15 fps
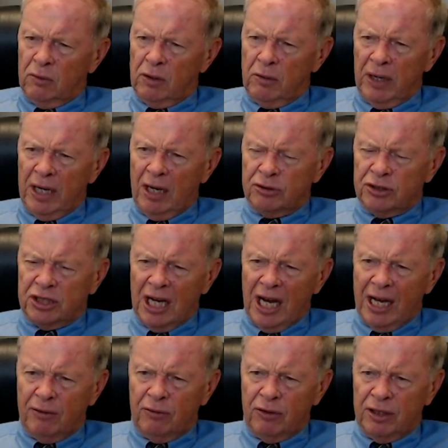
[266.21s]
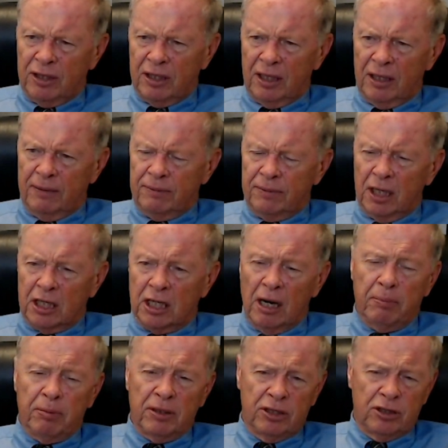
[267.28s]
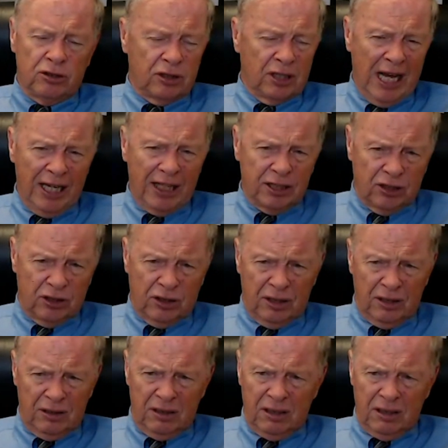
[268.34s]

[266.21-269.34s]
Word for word: we went outside with uh, a couple of the last